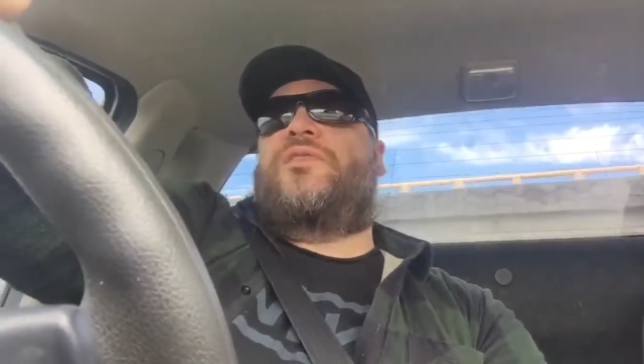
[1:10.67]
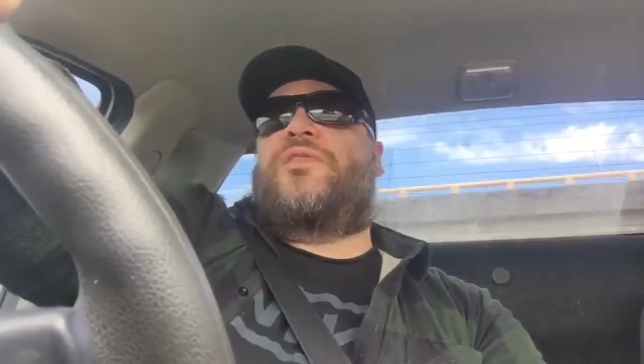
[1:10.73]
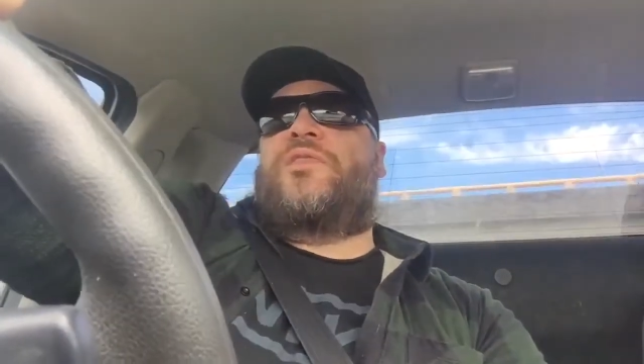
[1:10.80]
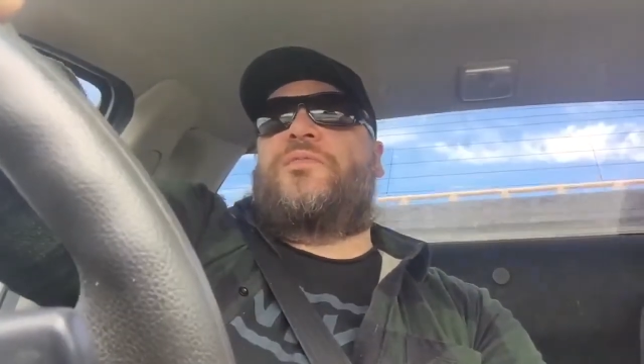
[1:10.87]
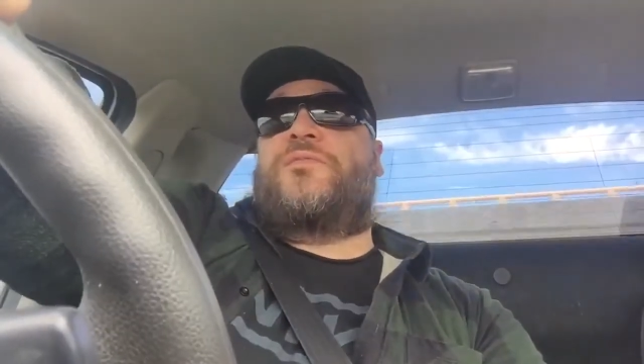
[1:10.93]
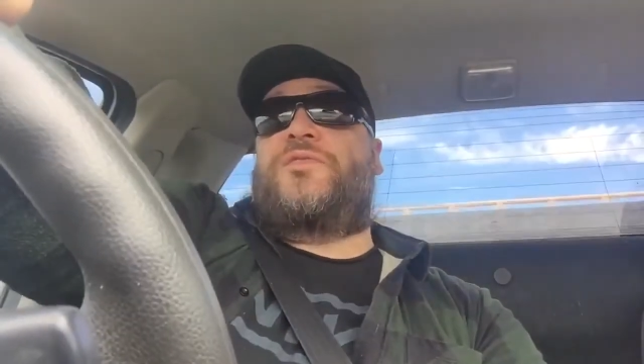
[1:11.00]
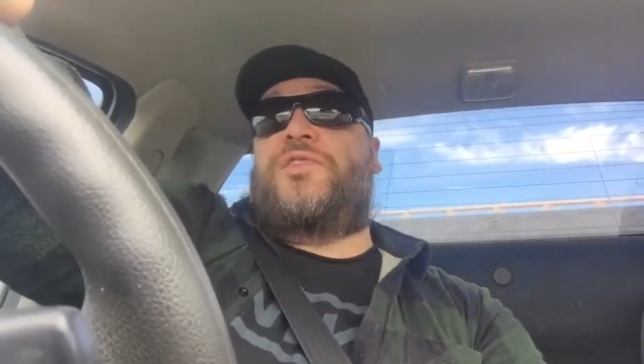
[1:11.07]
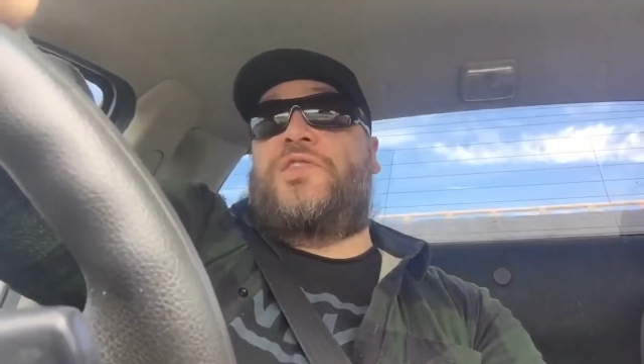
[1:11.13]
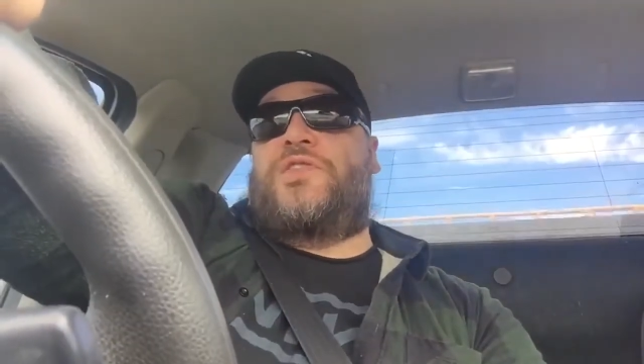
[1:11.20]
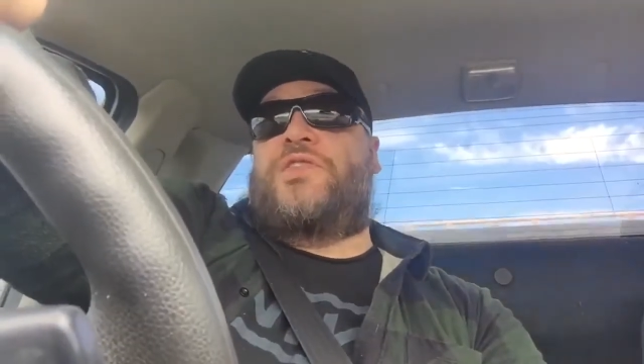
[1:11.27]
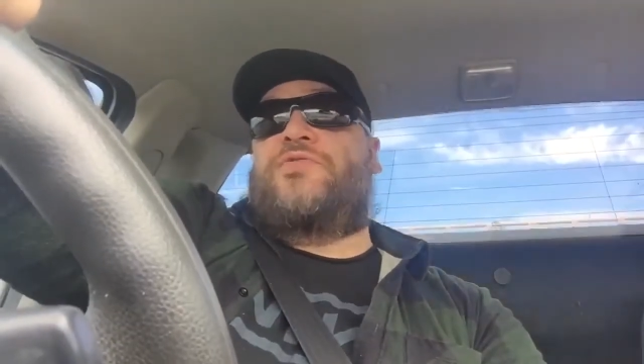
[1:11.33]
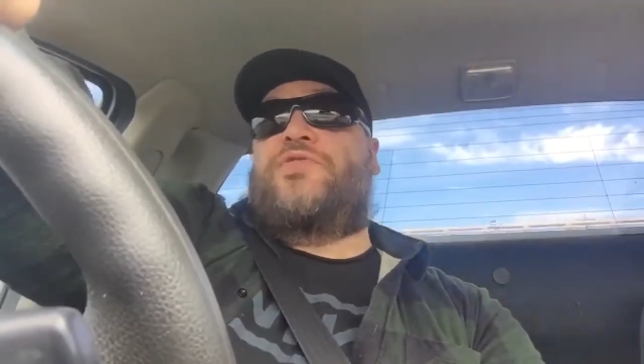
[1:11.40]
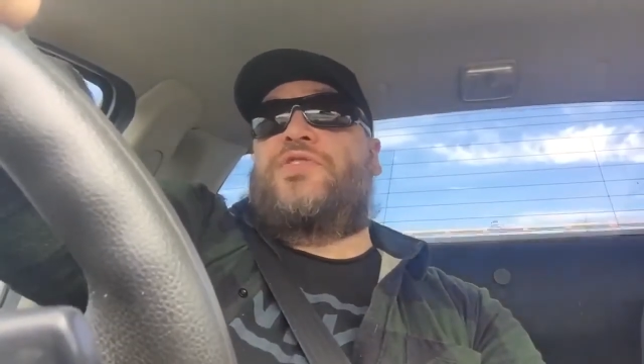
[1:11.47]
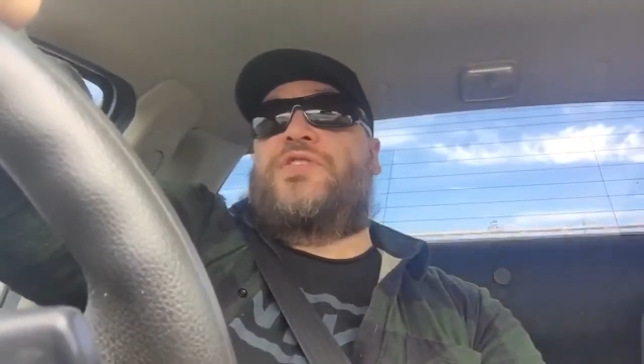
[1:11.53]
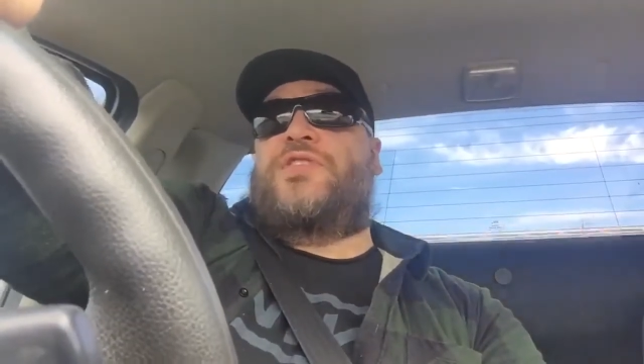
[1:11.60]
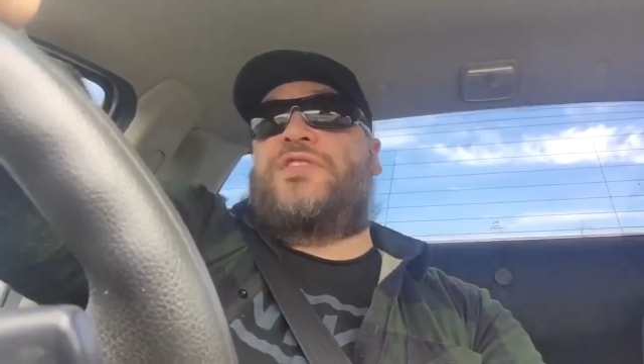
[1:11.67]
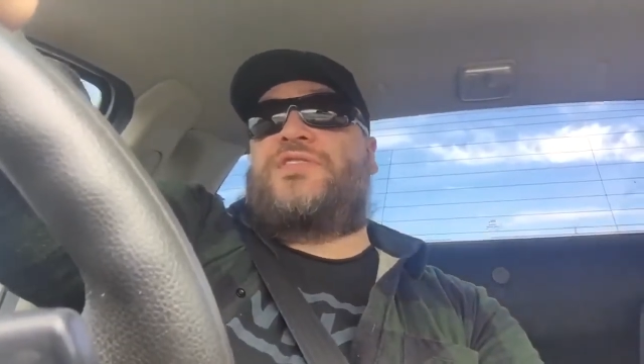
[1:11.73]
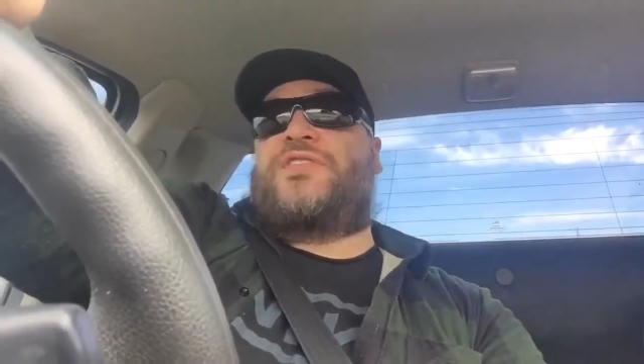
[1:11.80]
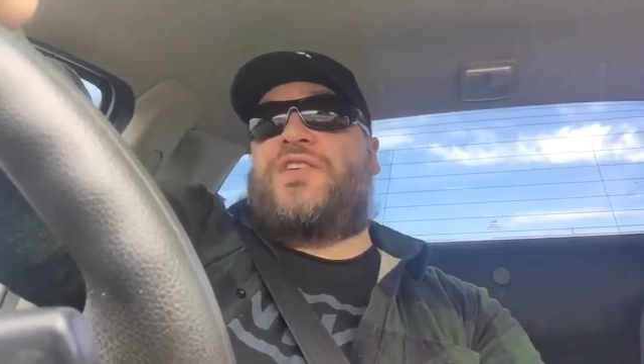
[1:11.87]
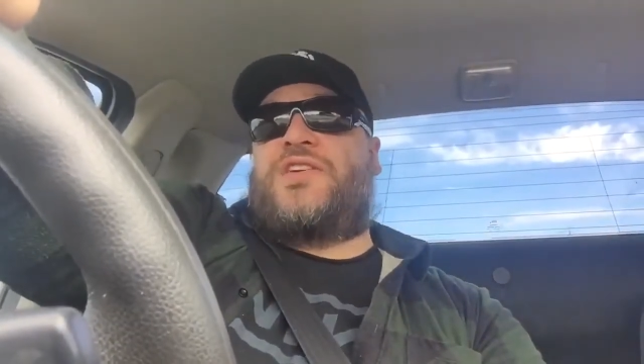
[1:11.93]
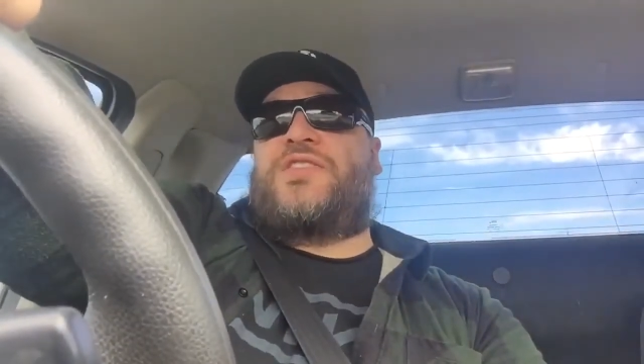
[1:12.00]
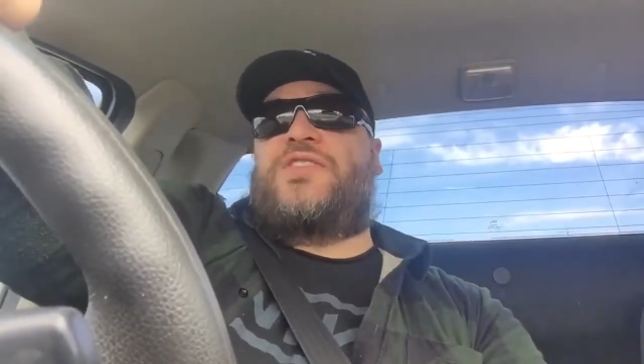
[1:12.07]
if I'm feeling really
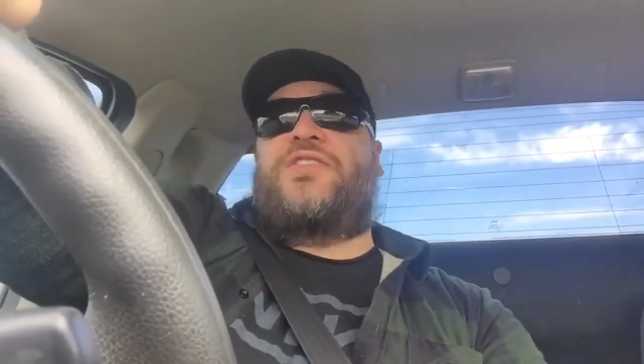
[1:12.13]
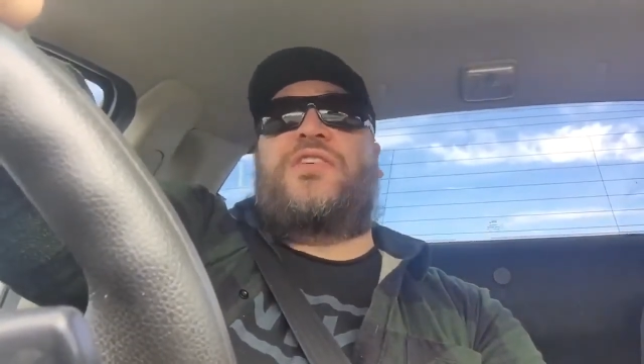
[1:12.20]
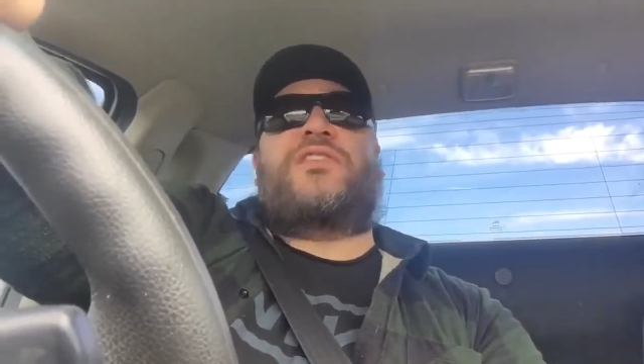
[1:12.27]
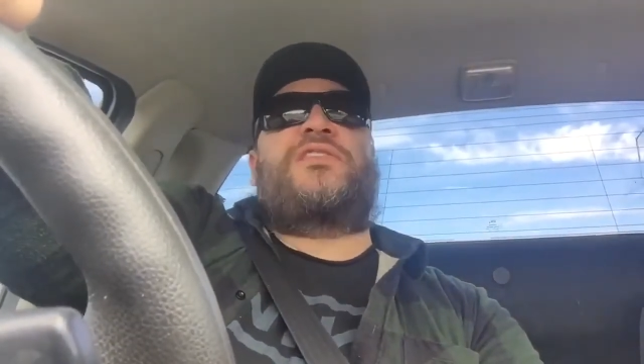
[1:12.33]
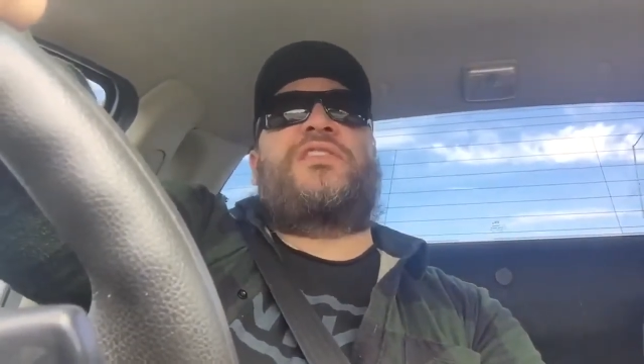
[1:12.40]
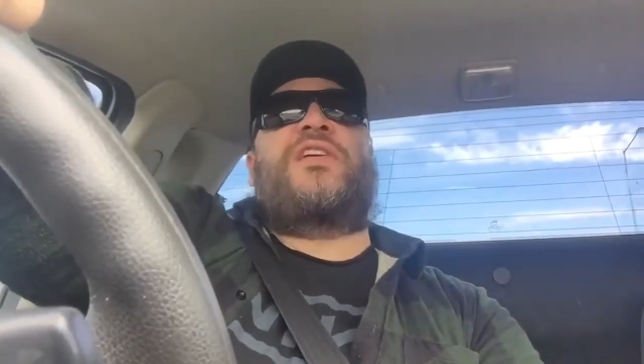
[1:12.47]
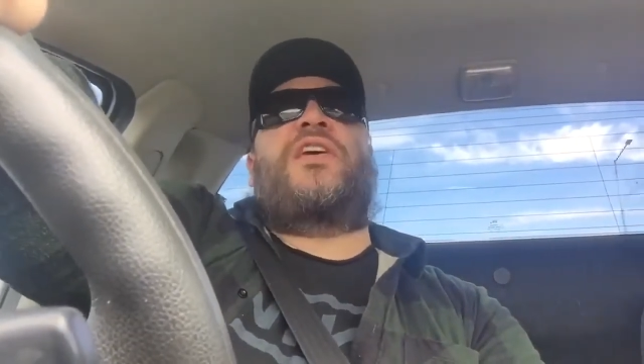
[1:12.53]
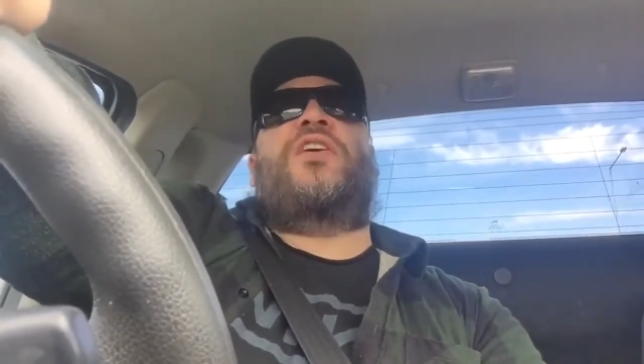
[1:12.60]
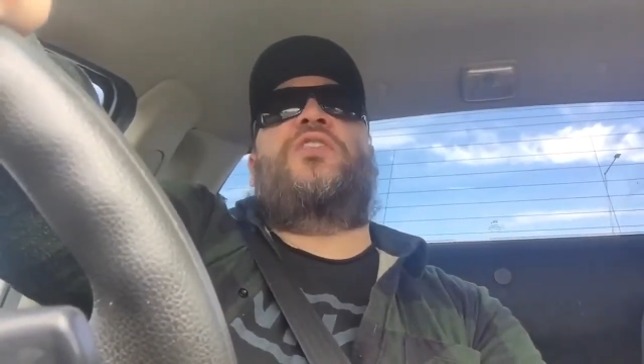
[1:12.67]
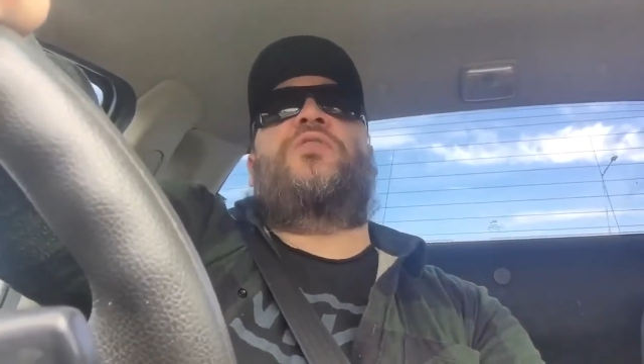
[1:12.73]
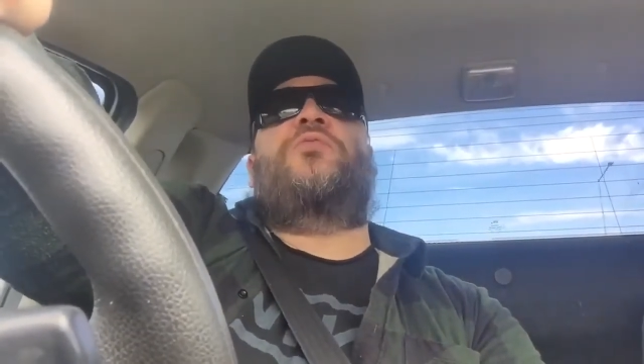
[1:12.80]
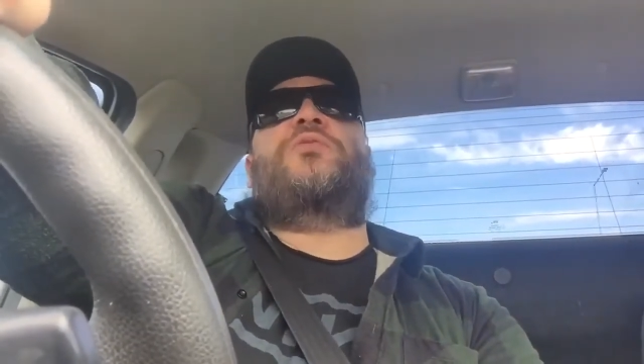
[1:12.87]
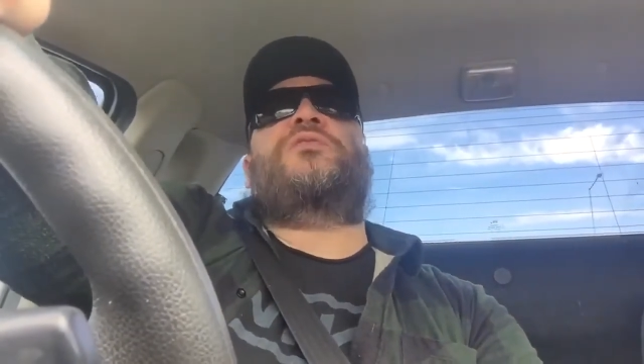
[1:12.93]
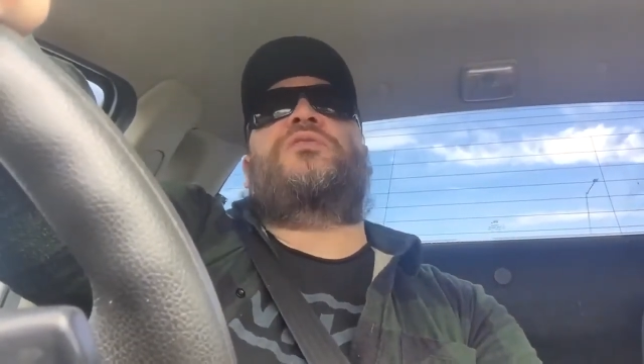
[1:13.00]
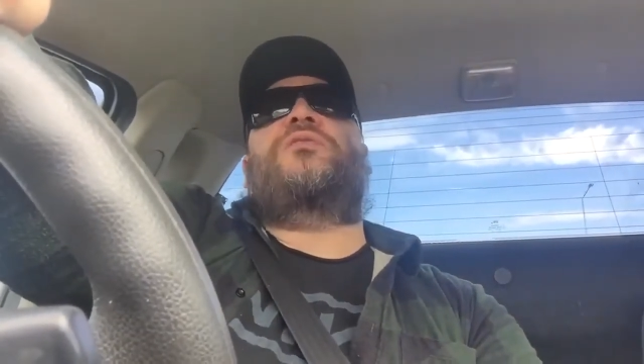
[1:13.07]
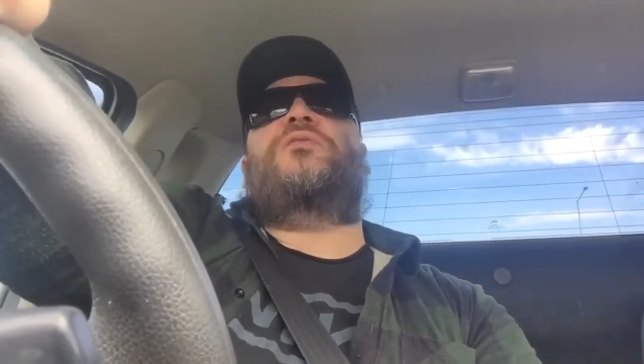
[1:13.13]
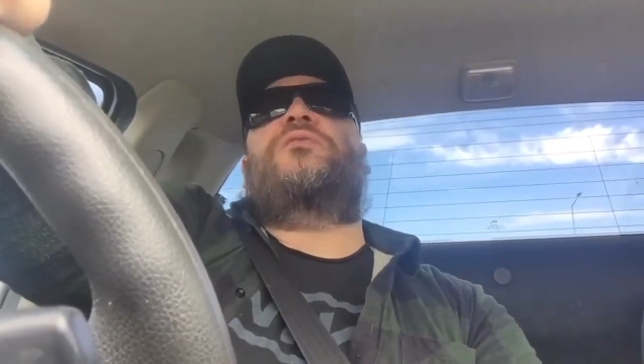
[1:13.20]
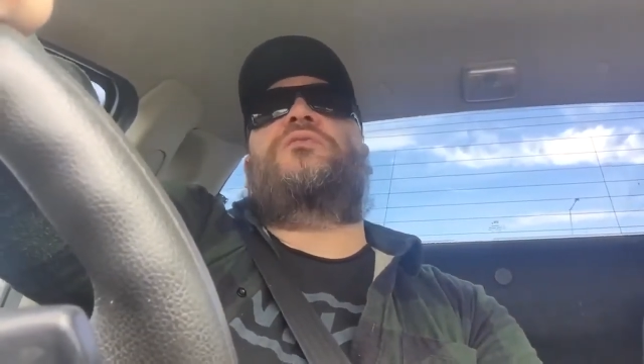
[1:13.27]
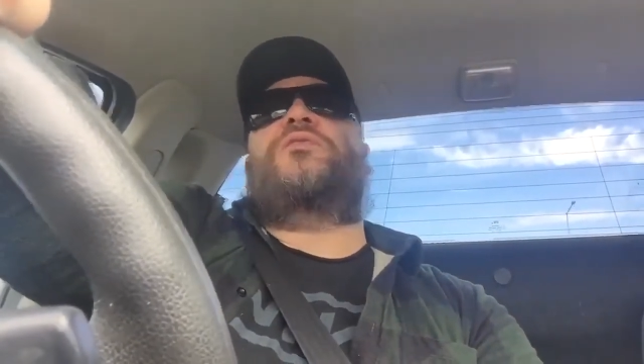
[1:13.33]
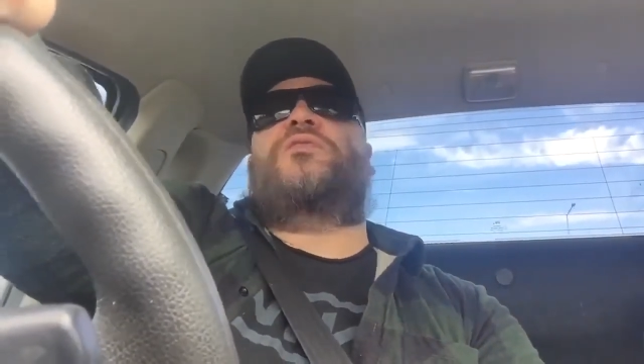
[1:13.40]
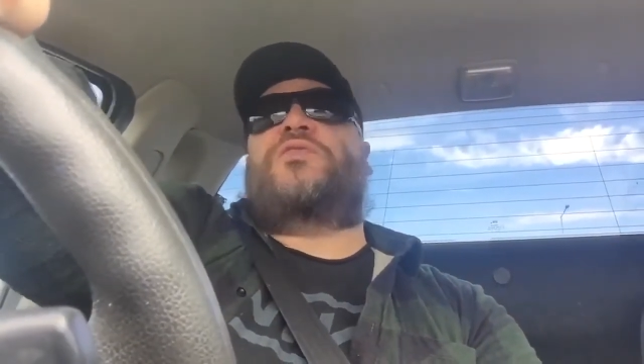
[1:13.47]
sick, like today, I wasn't,